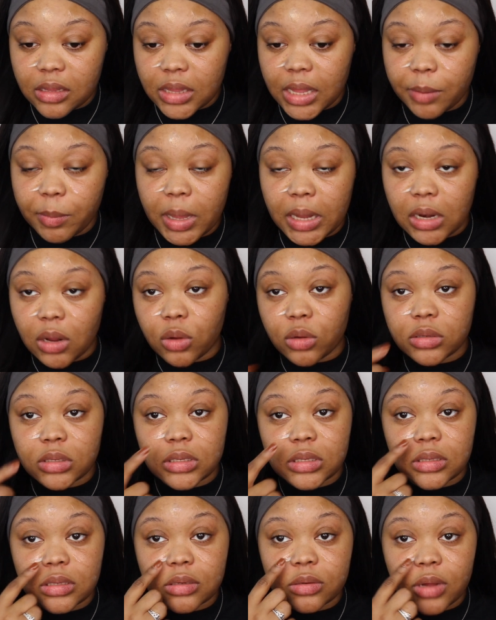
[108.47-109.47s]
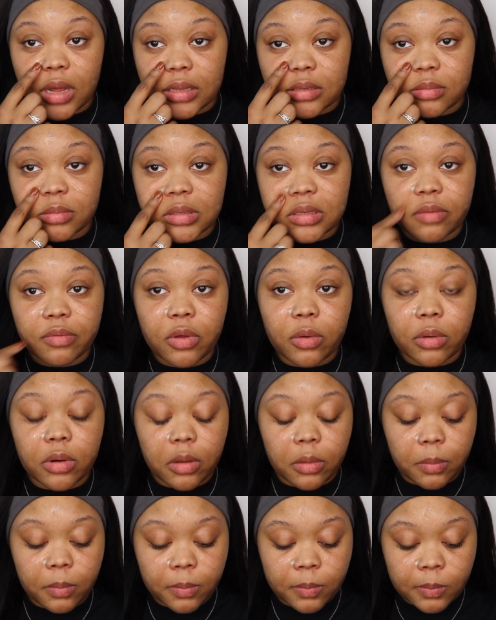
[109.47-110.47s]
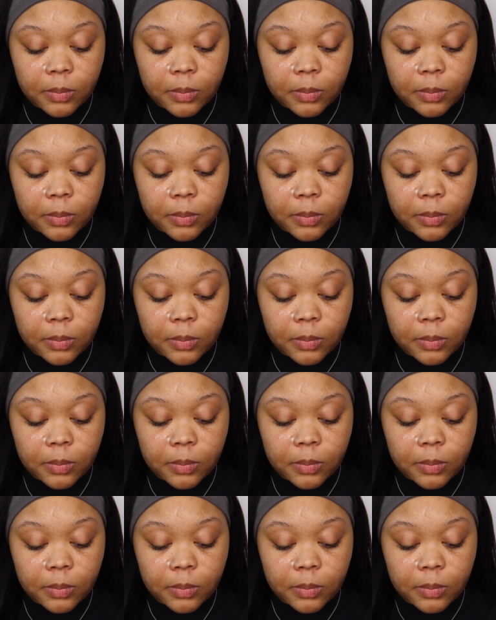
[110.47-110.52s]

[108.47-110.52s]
Like my nose has still got some stuff going on.